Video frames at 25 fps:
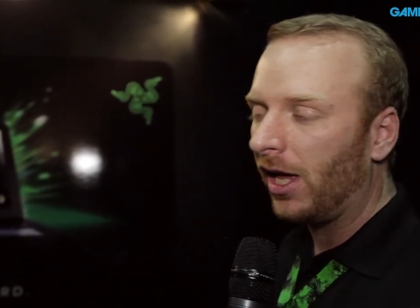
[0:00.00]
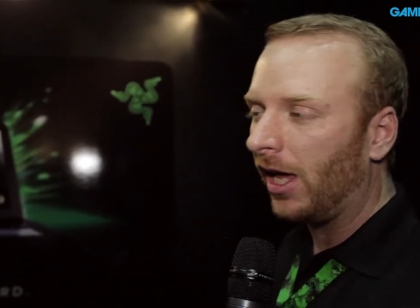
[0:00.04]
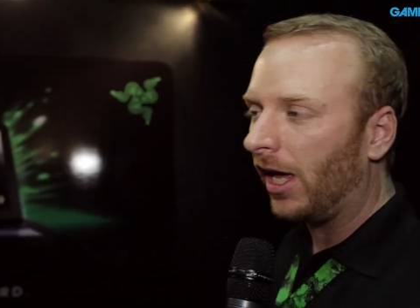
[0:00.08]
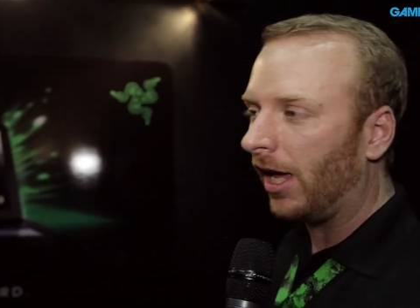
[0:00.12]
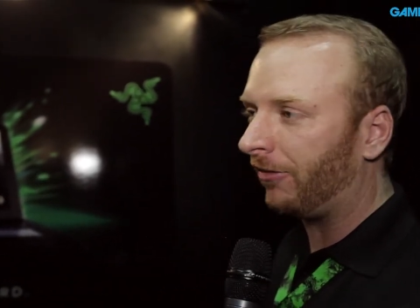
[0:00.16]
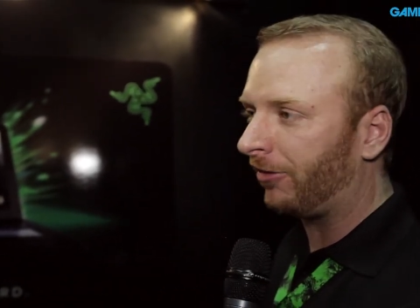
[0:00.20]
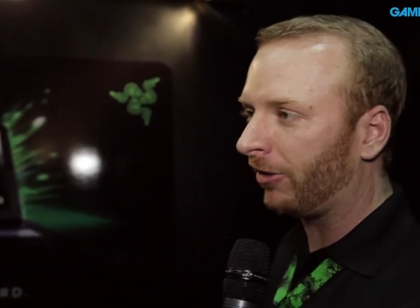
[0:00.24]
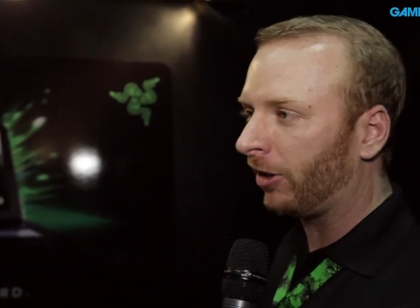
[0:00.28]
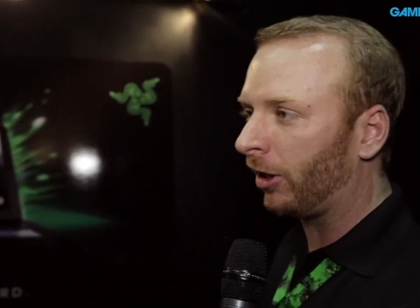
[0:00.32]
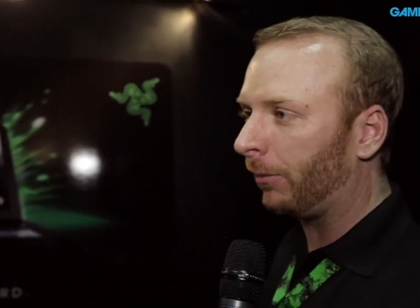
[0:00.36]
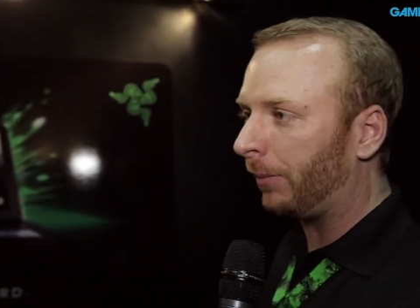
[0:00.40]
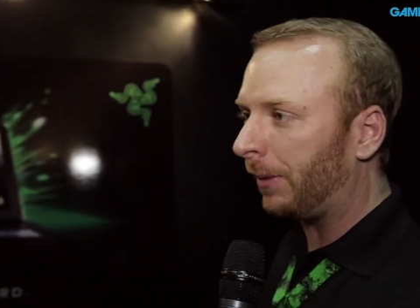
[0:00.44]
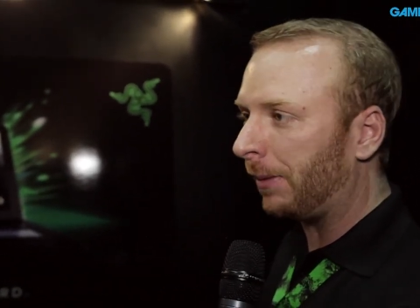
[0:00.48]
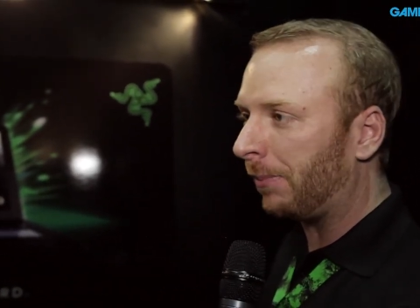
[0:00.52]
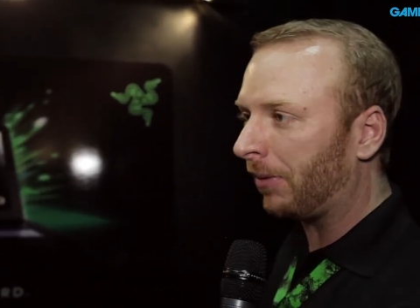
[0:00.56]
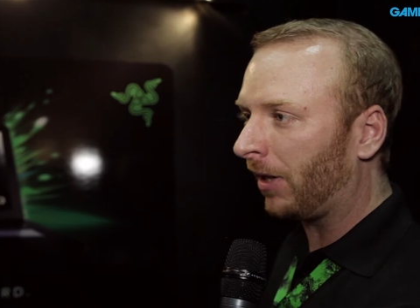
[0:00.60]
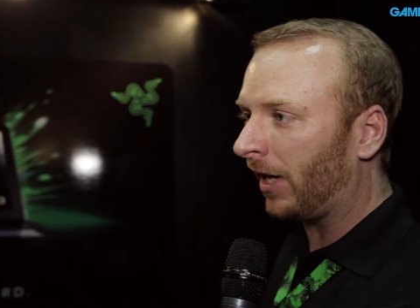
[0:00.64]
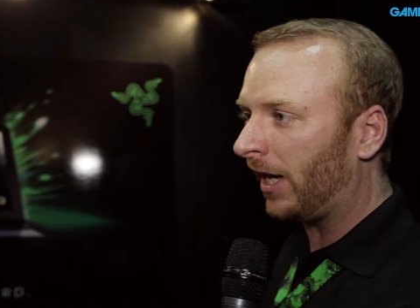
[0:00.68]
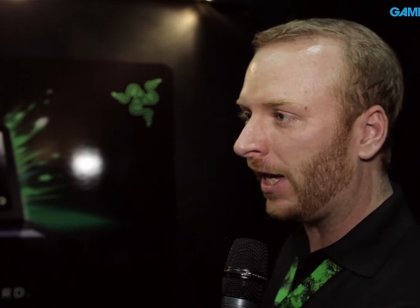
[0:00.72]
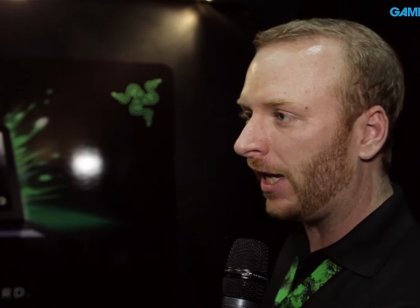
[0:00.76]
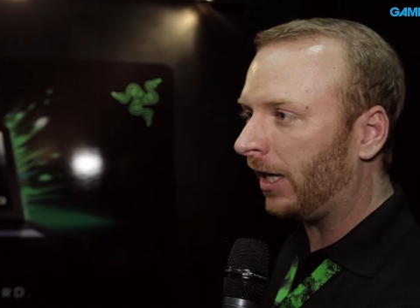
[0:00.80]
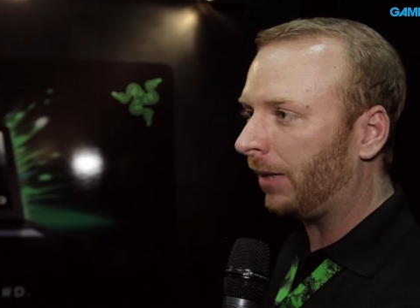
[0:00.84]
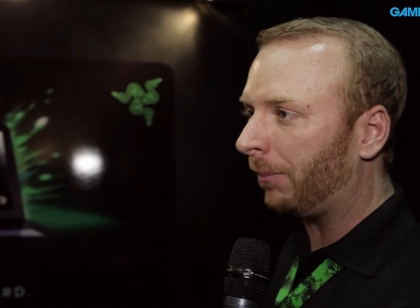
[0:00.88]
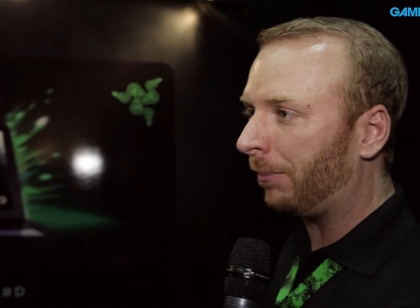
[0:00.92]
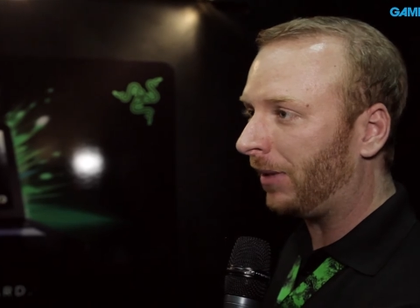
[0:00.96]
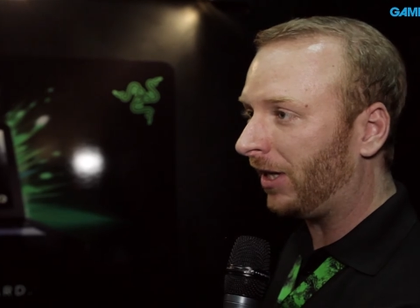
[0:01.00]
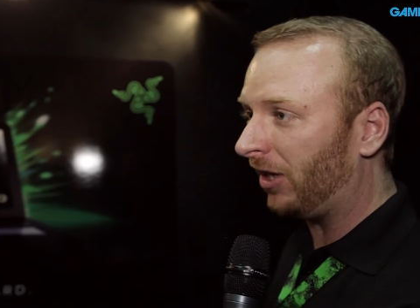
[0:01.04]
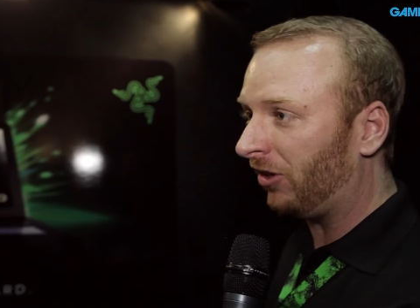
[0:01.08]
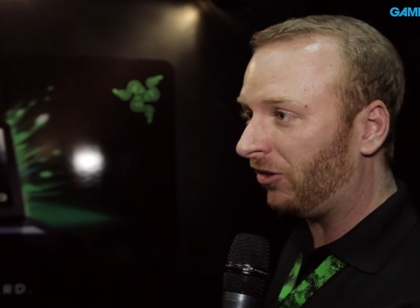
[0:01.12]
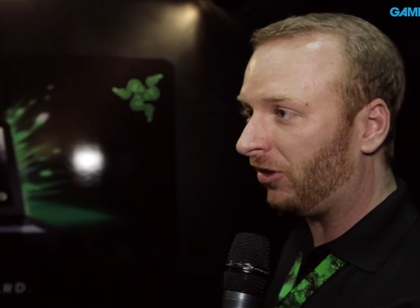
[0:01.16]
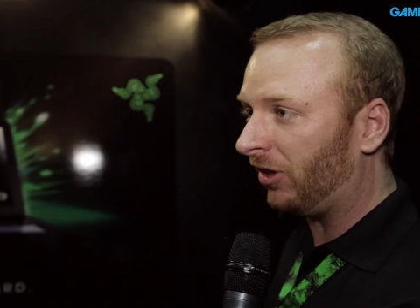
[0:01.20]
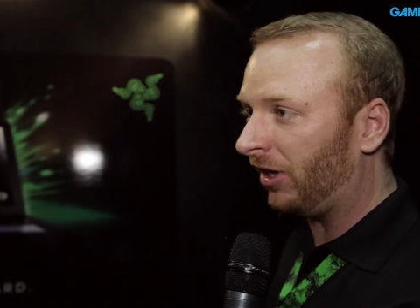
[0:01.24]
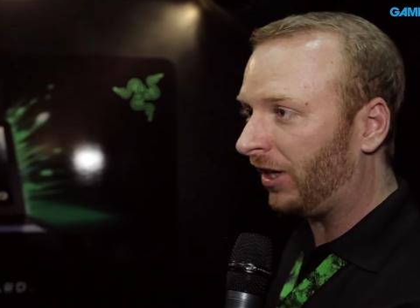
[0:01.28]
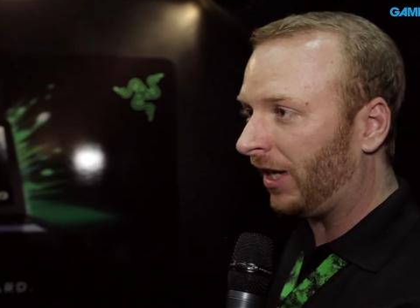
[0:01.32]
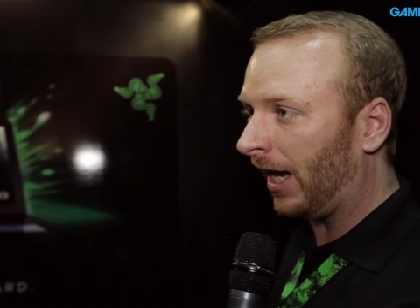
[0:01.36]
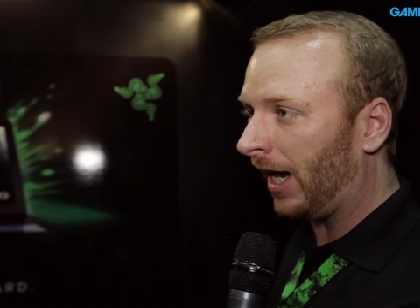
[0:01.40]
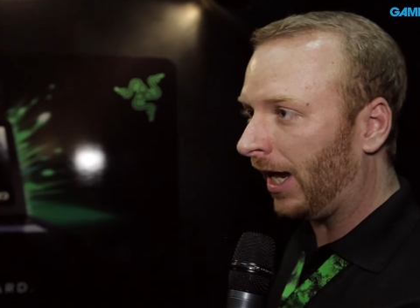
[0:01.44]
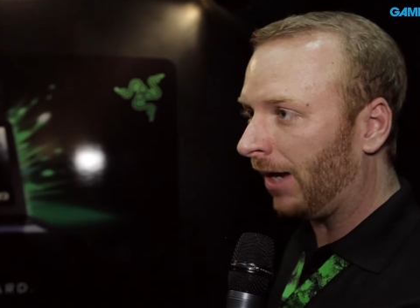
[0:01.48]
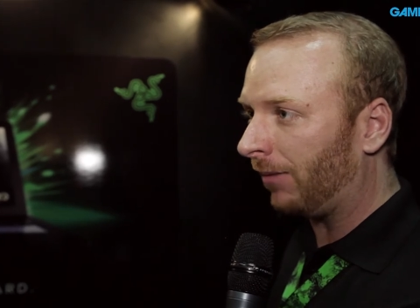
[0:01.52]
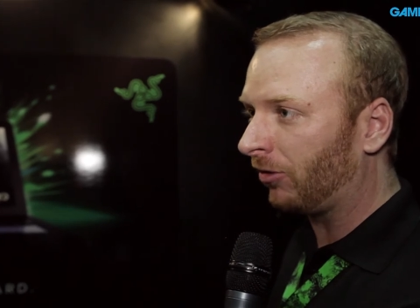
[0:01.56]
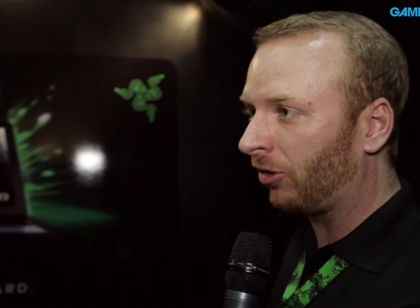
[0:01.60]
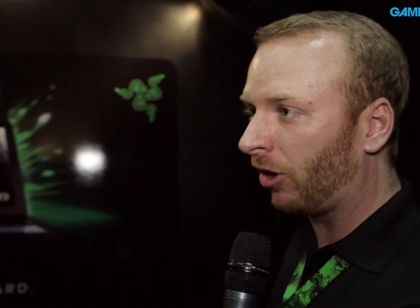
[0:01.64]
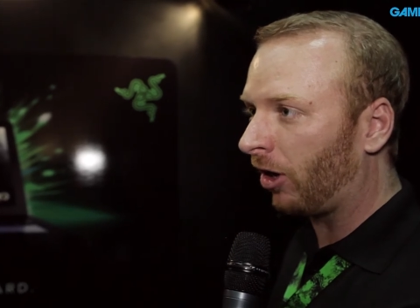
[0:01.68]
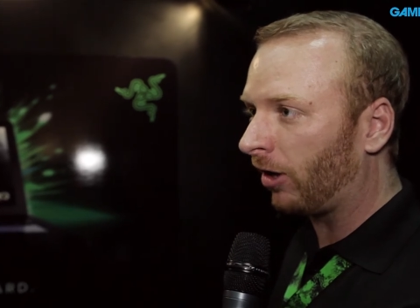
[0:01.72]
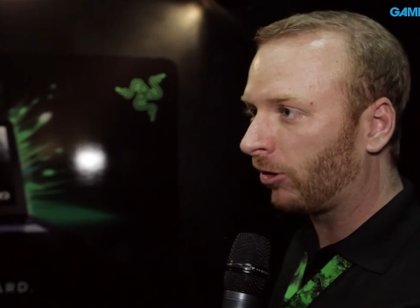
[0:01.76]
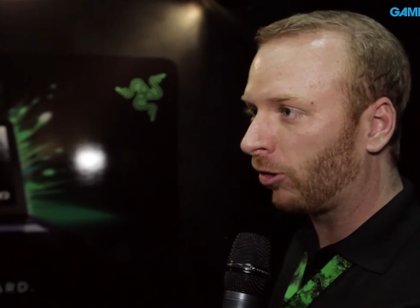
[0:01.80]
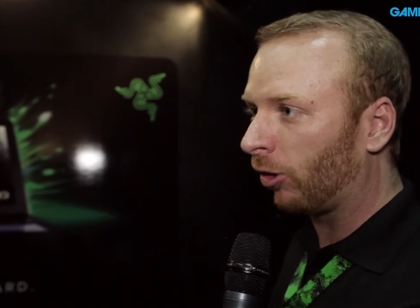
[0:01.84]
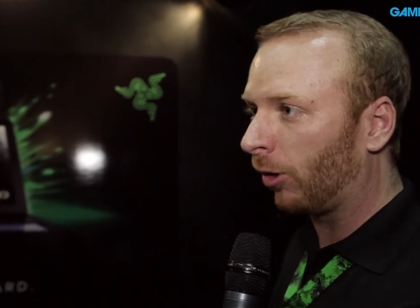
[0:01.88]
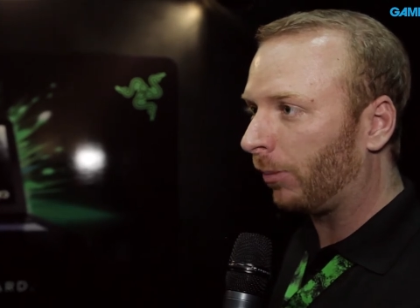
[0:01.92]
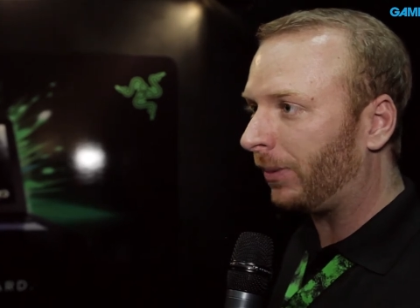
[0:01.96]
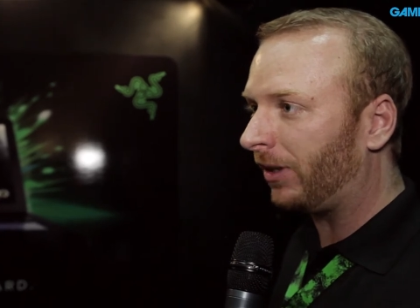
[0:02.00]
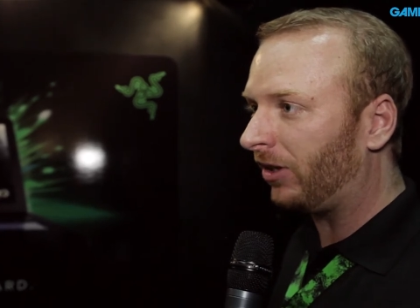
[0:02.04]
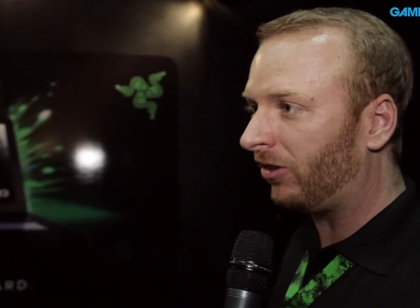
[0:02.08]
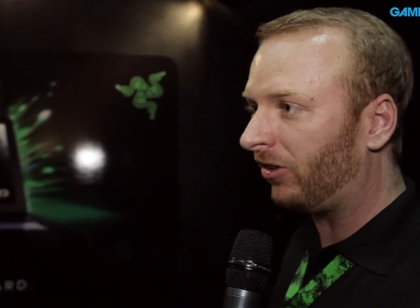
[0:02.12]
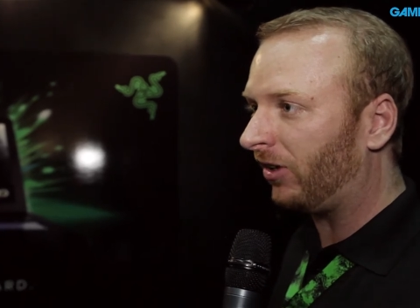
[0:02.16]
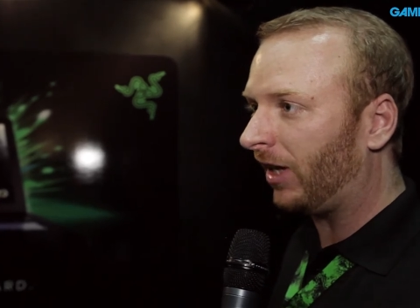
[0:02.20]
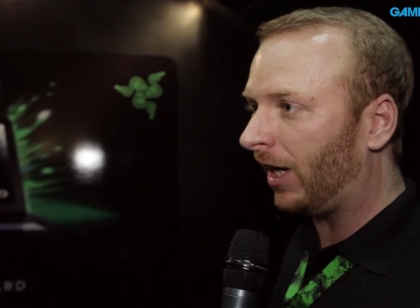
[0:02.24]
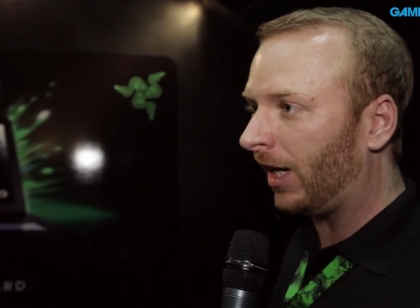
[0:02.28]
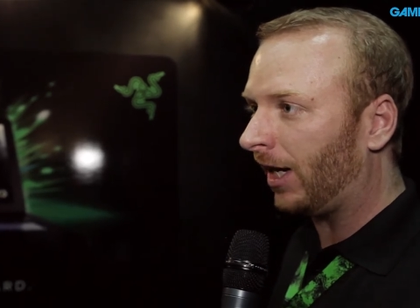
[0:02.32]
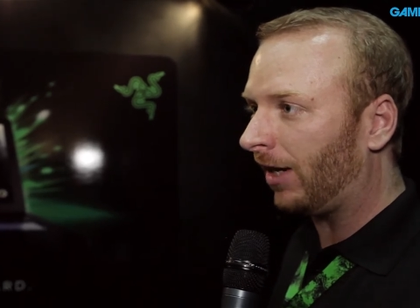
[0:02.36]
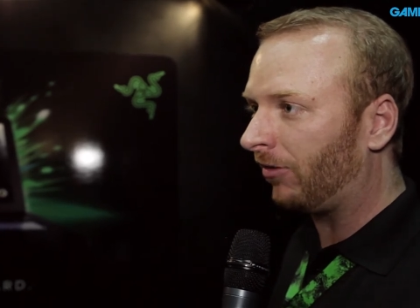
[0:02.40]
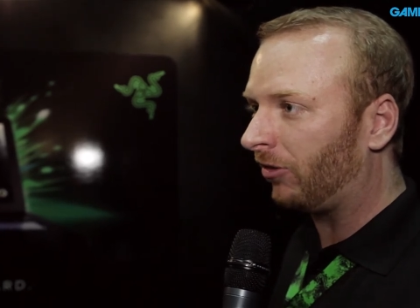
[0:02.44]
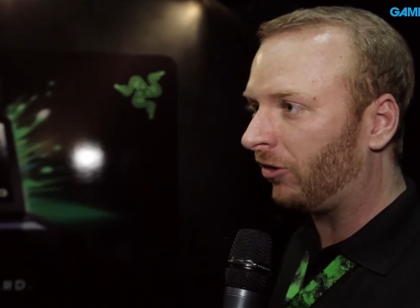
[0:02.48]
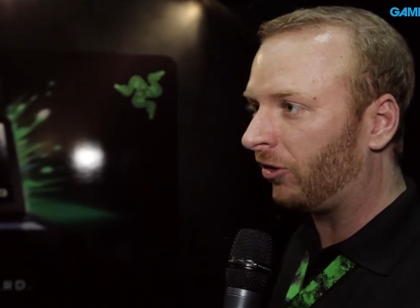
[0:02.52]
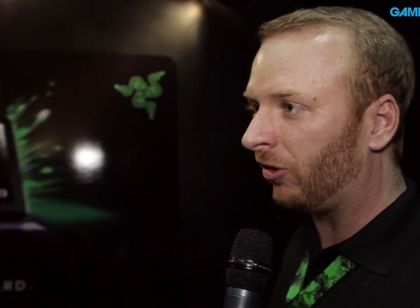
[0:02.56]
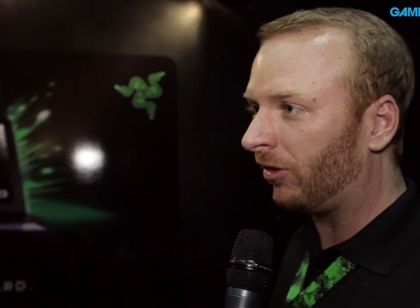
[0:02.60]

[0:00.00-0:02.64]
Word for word: If you're going to be playing PC games, hardcore PC games,